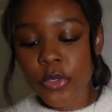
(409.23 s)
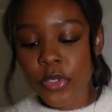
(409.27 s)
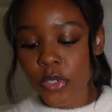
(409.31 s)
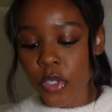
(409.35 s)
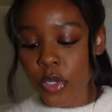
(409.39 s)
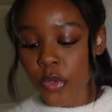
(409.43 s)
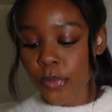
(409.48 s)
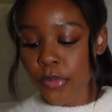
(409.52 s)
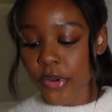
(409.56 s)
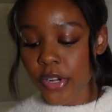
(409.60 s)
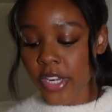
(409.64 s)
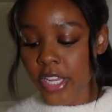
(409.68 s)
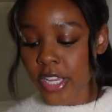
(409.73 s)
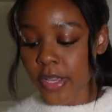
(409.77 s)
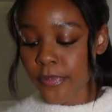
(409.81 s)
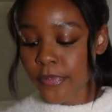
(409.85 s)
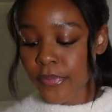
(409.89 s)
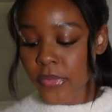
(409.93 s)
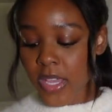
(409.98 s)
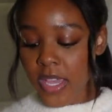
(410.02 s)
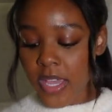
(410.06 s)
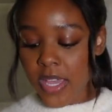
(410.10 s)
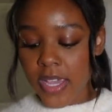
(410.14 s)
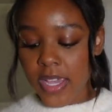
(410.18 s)
so pretty.
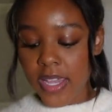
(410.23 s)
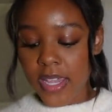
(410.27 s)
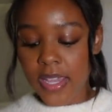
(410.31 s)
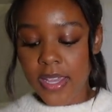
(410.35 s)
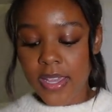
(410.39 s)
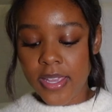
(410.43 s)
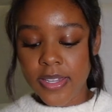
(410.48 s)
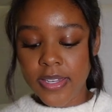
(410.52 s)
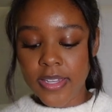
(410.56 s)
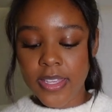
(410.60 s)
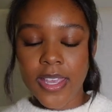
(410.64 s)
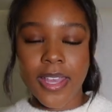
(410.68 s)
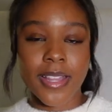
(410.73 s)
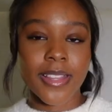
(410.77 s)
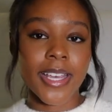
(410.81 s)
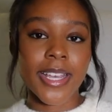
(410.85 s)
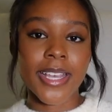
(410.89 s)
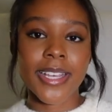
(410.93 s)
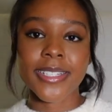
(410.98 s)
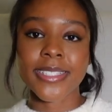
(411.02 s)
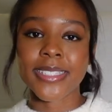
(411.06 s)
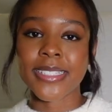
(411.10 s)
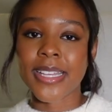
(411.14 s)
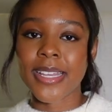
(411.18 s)
And yeah,
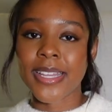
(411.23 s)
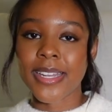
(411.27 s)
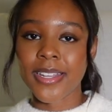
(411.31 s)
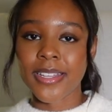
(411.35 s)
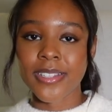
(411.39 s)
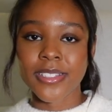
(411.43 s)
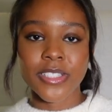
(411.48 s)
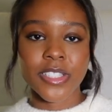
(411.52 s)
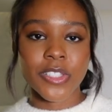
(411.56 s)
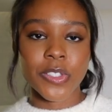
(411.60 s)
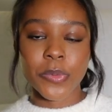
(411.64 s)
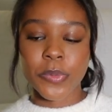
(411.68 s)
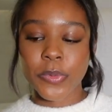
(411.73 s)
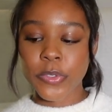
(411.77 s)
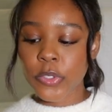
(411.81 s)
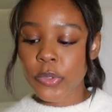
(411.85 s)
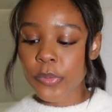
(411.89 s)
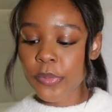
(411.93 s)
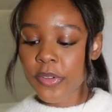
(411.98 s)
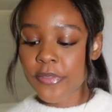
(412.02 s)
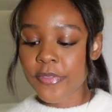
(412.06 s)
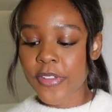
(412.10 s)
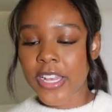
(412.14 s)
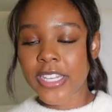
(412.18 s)
like I said, super,
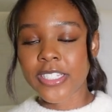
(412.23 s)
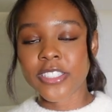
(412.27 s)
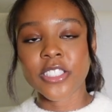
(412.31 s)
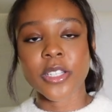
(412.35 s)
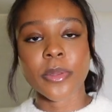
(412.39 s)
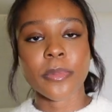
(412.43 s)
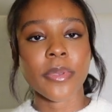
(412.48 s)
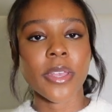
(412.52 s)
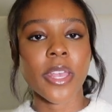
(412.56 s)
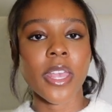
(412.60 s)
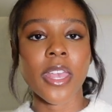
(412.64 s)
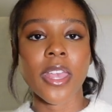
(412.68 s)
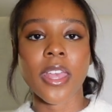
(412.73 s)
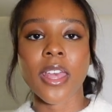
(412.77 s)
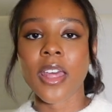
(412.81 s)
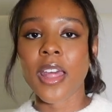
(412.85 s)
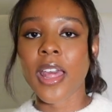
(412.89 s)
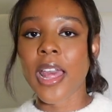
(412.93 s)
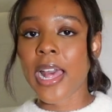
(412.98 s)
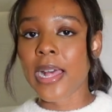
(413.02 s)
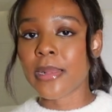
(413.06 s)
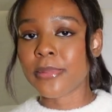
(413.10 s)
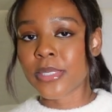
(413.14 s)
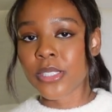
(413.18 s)
super fast shipping.
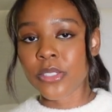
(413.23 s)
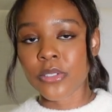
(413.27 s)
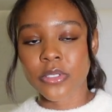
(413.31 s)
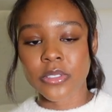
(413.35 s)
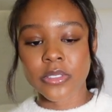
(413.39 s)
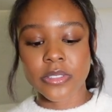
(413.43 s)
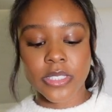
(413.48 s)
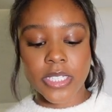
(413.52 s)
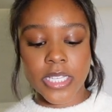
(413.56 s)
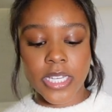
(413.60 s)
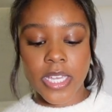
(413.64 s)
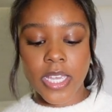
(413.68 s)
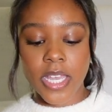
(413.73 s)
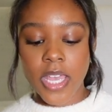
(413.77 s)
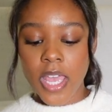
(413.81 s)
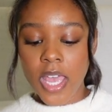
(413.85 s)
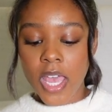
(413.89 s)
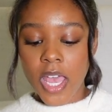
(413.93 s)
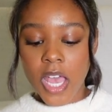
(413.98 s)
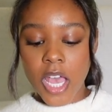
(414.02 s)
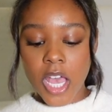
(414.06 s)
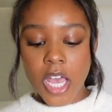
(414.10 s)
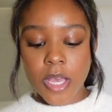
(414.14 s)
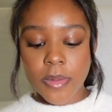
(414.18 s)
Absolutely
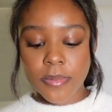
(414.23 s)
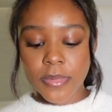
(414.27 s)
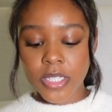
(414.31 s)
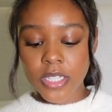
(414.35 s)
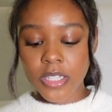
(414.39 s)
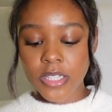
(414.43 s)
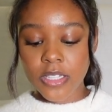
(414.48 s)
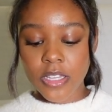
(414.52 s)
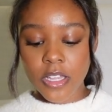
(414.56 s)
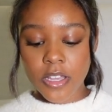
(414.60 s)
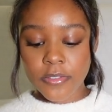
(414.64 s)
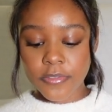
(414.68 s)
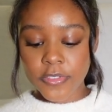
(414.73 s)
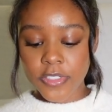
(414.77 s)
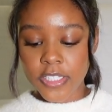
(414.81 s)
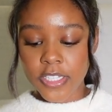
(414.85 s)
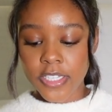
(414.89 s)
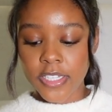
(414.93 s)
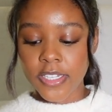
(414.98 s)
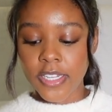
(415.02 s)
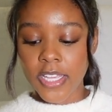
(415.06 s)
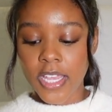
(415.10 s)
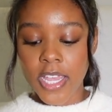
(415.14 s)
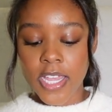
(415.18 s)
um, loved
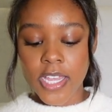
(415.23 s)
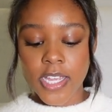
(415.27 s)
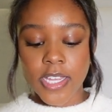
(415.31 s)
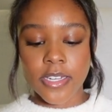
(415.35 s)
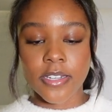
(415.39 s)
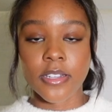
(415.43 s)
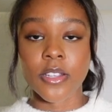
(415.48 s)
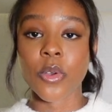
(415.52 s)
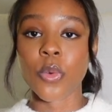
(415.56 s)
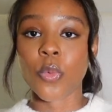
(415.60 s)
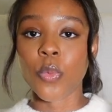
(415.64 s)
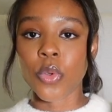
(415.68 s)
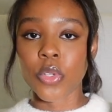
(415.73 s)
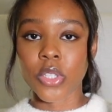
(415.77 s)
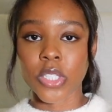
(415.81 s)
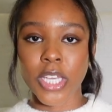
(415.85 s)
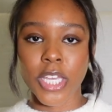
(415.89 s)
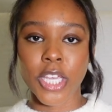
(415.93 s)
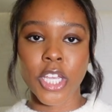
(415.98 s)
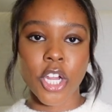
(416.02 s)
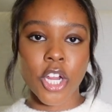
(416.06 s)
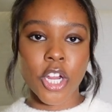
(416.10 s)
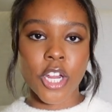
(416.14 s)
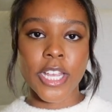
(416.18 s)
it. And we'll
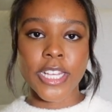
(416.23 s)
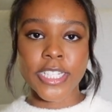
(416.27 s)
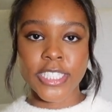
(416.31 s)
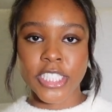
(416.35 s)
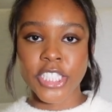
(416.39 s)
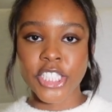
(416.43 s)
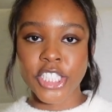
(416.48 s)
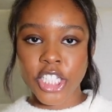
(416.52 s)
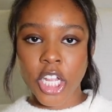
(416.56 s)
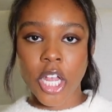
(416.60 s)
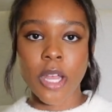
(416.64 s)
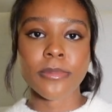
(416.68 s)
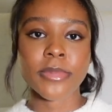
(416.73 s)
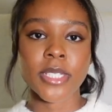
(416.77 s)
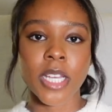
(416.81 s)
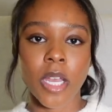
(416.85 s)
link her Etsy shop